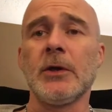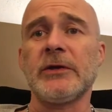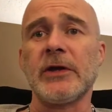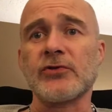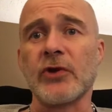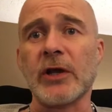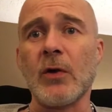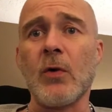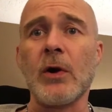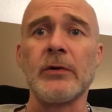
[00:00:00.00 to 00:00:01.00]
take
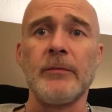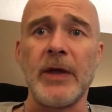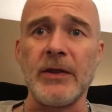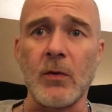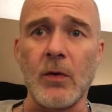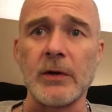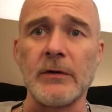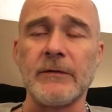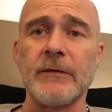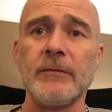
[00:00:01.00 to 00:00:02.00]
drinking water and bathing
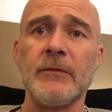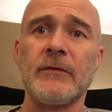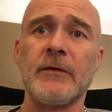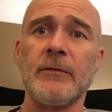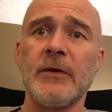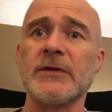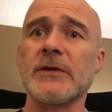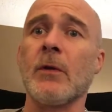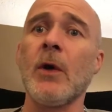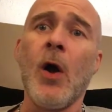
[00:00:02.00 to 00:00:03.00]
water from it.
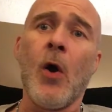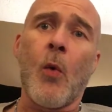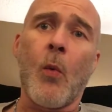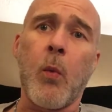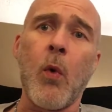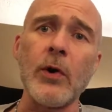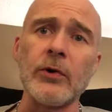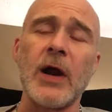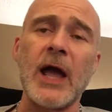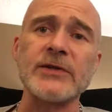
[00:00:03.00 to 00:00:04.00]
So
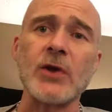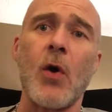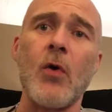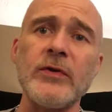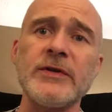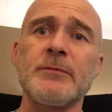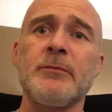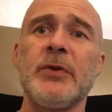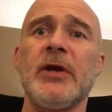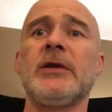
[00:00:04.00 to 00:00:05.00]
water has always
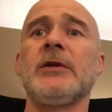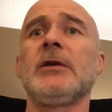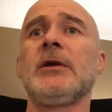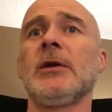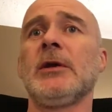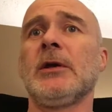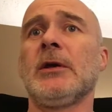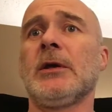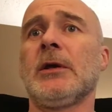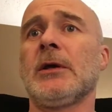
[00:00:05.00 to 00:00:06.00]
been
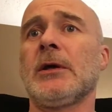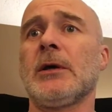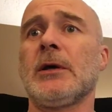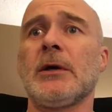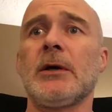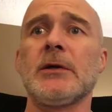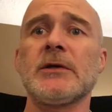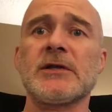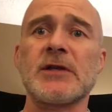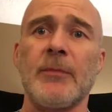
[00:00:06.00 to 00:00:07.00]

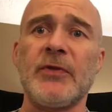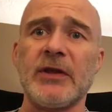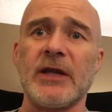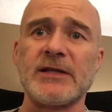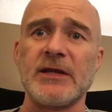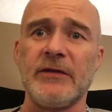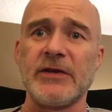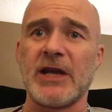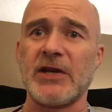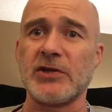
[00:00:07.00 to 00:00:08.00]
something that
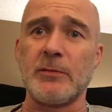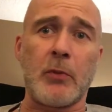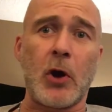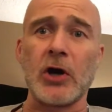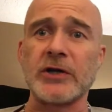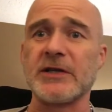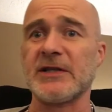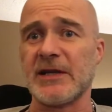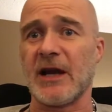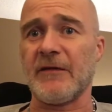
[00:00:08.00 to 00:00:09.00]
civilization parks
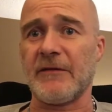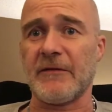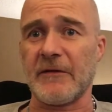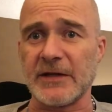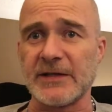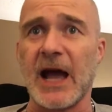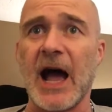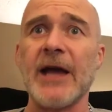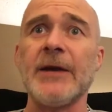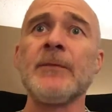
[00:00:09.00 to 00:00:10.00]
itself
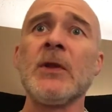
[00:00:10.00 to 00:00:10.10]
aside.